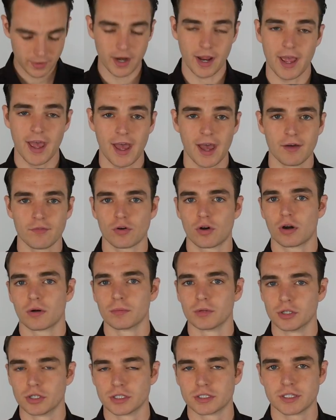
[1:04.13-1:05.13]
that I have,
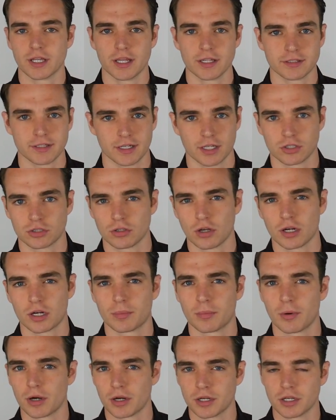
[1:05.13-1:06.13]
or you could say it's like a dark
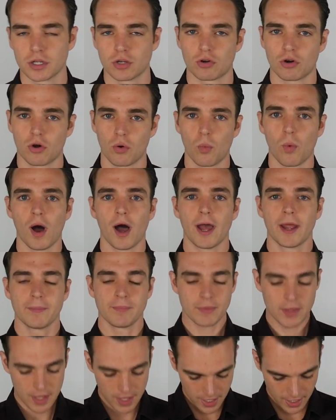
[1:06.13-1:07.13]
burgundy or a wine,
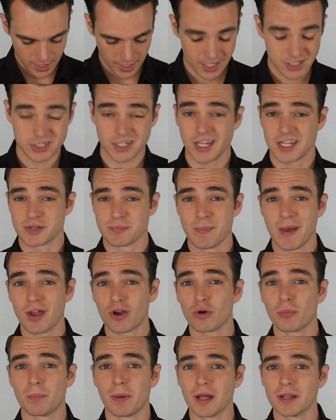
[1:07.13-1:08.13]
it actually has
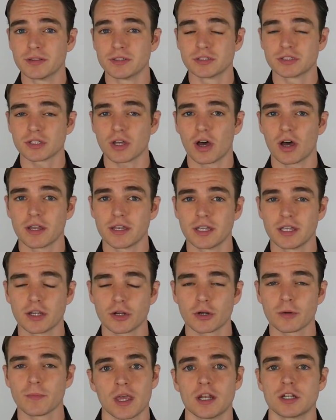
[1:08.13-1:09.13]
metal buttons on
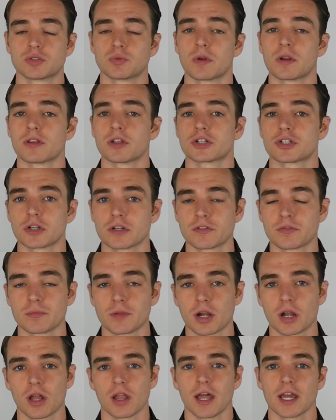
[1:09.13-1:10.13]
here, and it's one of their shirts from
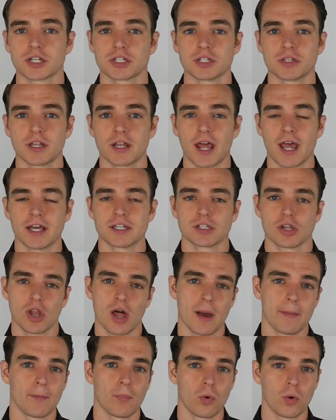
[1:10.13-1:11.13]
their collection that has a
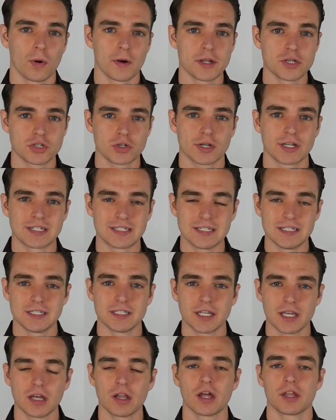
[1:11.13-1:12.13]
lot more intricate
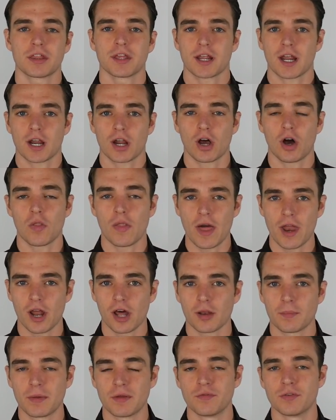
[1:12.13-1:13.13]
detail. I think I called that
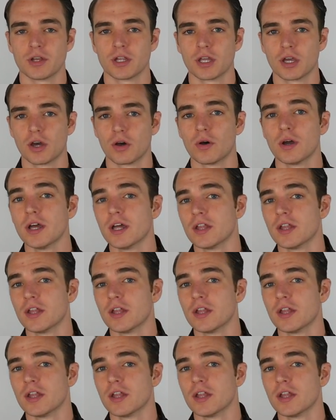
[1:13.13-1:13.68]
out in my video.